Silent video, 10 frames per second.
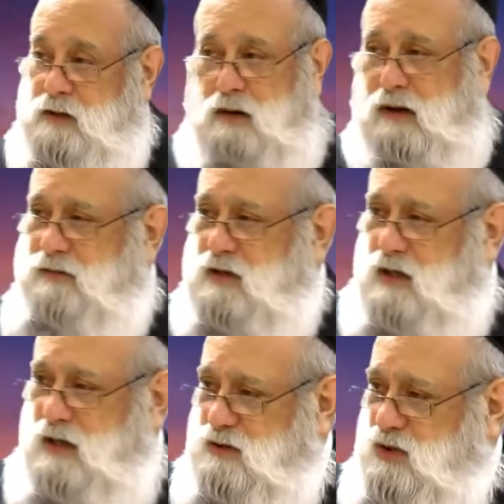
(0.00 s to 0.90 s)
You know,
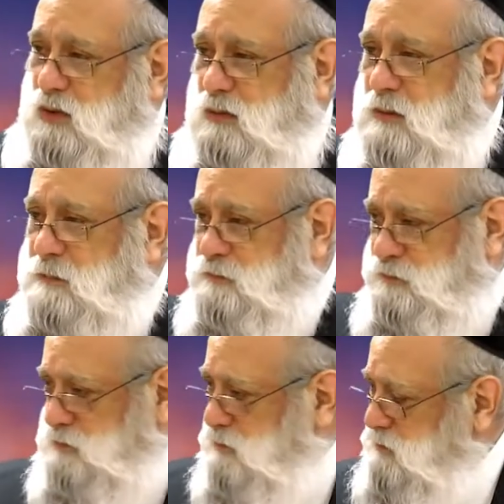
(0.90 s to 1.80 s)
every Jew,
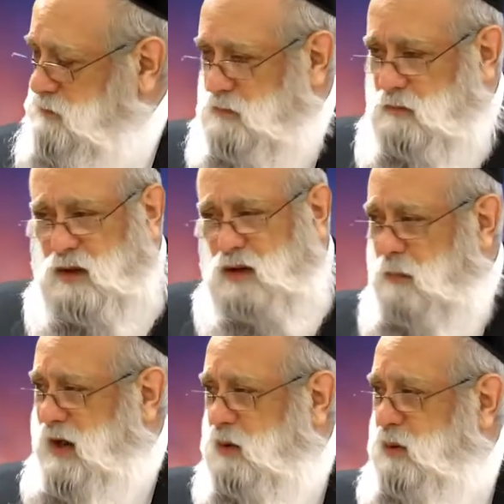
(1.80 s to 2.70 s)
no
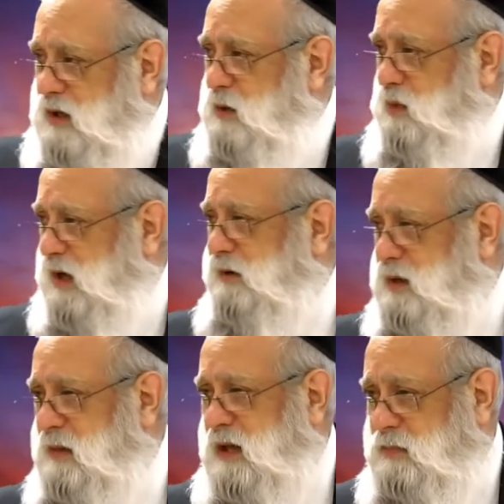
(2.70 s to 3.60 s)
matter where
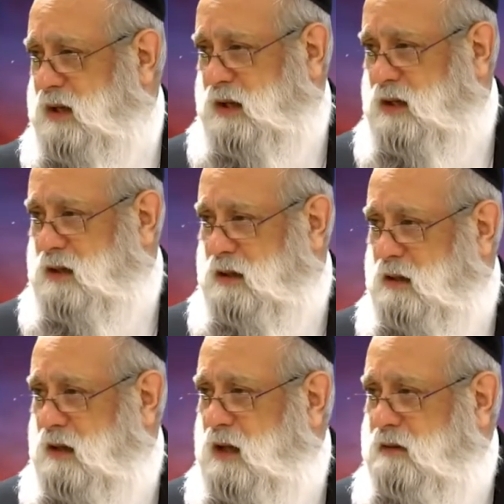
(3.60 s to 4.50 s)
he may be,
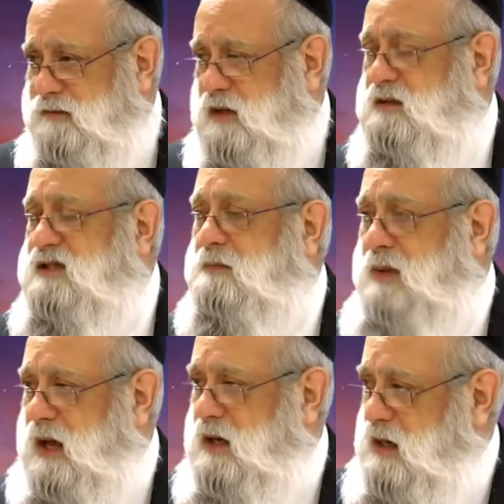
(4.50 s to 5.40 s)
feels the
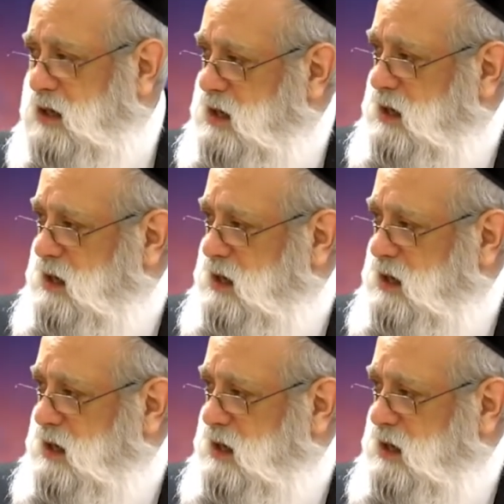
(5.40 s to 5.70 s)
pain